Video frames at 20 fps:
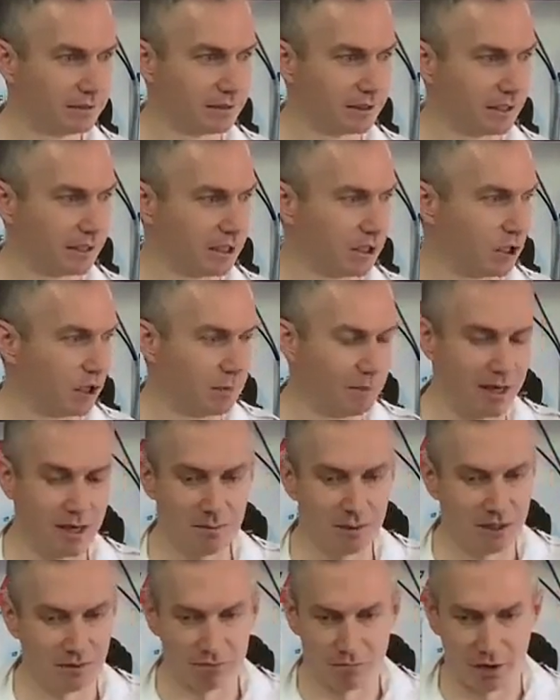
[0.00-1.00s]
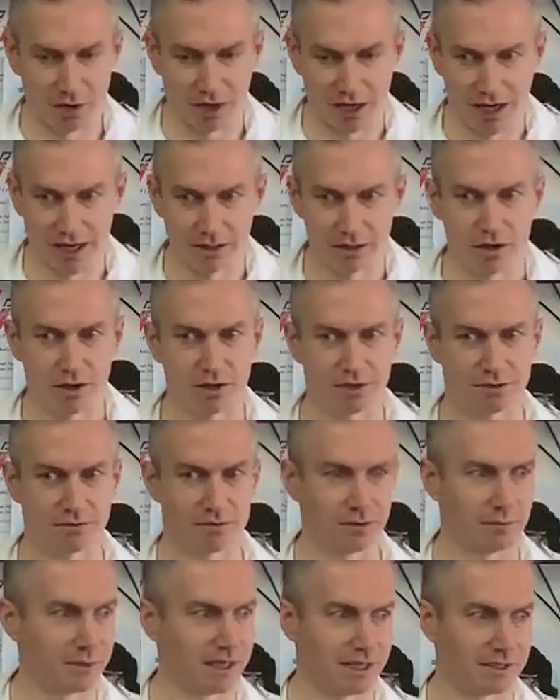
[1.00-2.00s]
Uh, you know, maybe the very end cause, if
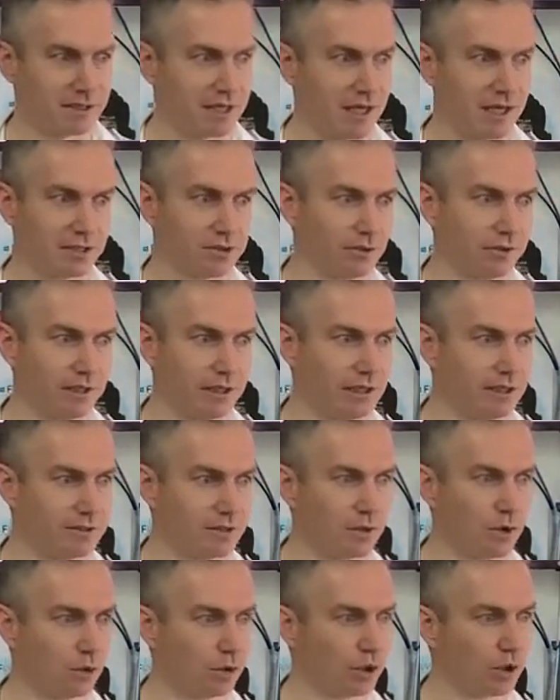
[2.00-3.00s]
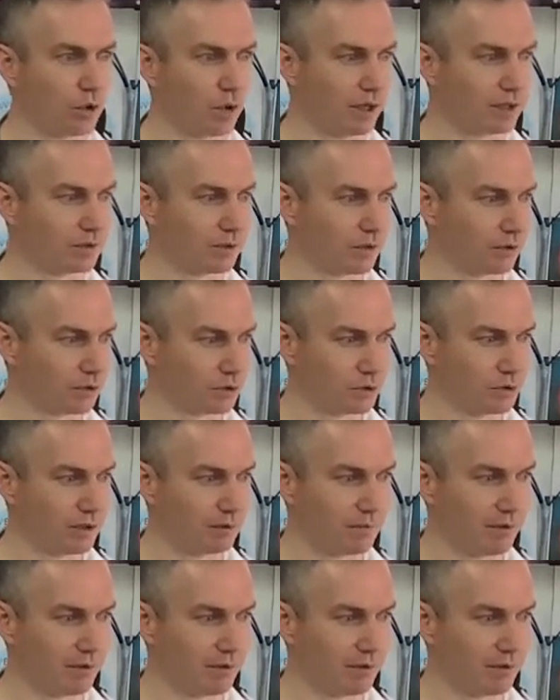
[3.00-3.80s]
somebody has cancer and needs a golden coin turtle to treat a